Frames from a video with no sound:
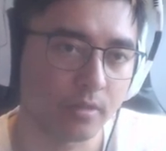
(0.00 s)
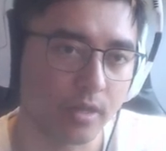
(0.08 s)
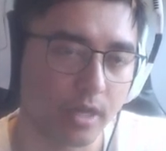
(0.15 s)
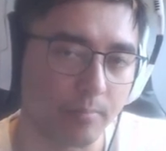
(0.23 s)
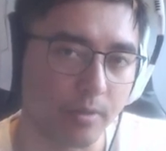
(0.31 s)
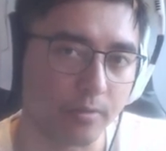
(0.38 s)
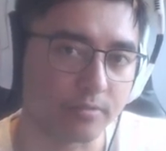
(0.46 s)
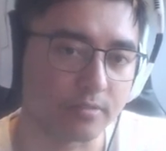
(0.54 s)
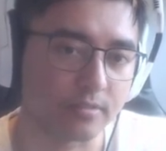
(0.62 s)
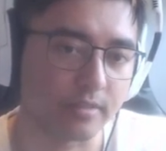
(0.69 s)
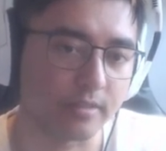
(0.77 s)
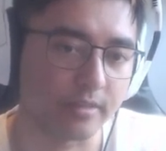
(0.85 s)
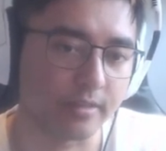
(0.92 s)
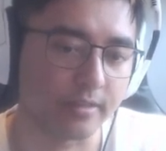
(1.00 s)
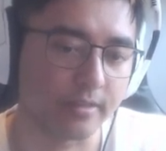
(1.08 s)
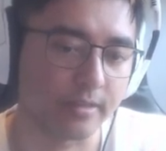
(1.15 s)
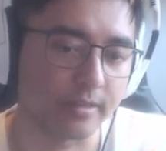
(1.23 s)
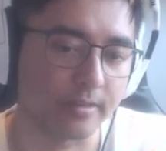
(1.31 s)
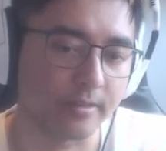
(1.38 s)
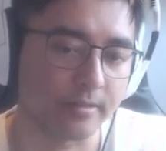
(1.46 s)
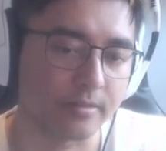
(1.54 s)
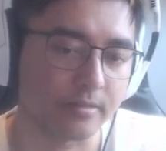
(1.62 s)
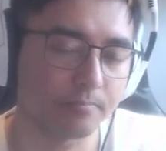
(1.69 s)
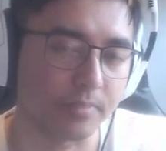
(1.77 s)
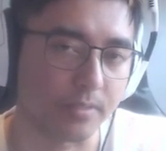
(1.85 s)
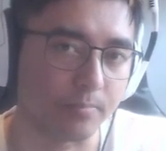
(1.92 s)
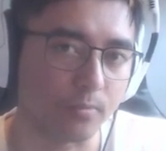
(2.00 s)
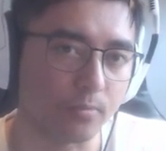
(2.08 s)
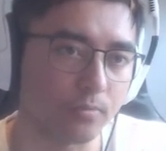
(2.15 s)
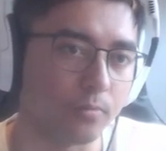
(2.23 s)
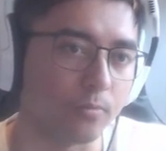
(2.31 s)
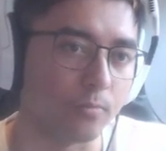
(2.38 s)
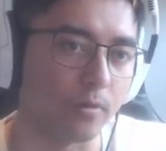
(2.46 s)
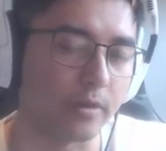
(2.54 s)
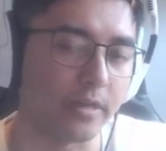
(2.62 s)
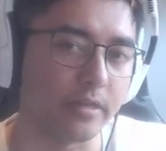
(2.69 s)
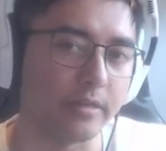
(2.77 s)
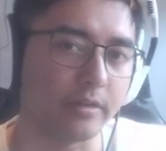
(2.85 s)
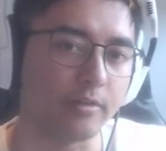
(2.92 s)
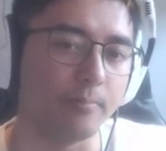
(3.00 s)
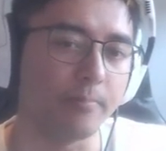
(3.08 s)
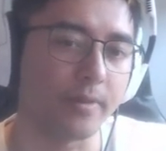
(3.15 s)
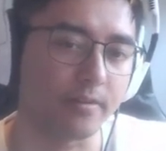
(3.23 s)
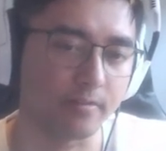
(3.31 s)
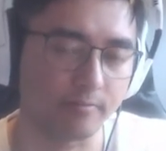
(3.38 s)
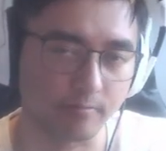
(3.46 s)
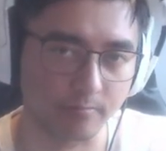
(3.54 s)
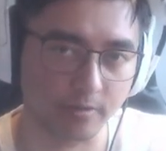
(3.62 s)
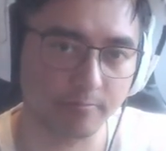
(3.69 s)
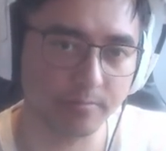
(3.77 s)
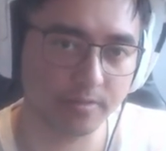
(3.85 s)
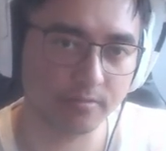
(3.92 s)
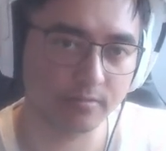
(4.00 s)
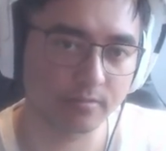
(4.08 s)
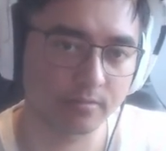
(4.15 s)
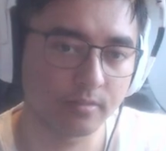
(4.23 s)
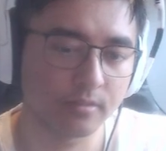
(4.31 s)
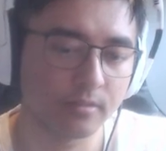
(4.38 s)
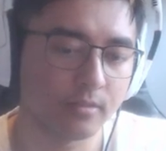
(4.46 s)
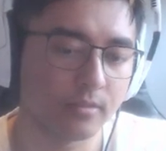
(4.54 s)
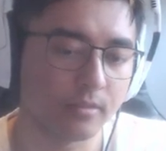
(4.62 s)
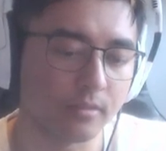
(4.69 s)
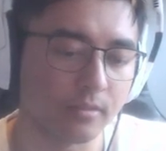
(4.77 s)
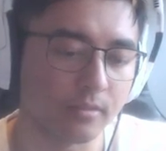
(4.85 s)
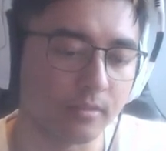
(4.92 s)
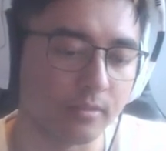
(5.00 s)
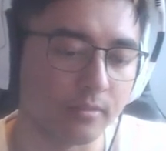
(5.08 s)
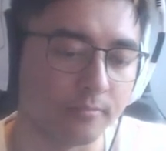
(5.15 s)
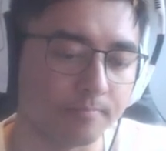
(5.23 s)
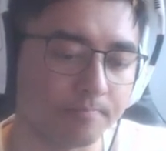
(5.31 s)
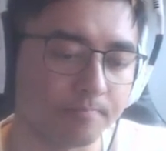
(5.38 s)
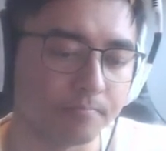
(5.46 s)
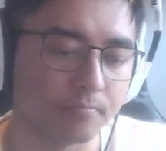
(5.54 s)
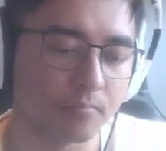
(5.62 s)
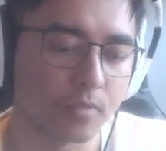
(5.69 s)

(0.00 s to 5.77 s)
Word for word: about uh, people who are in the competitive environment um,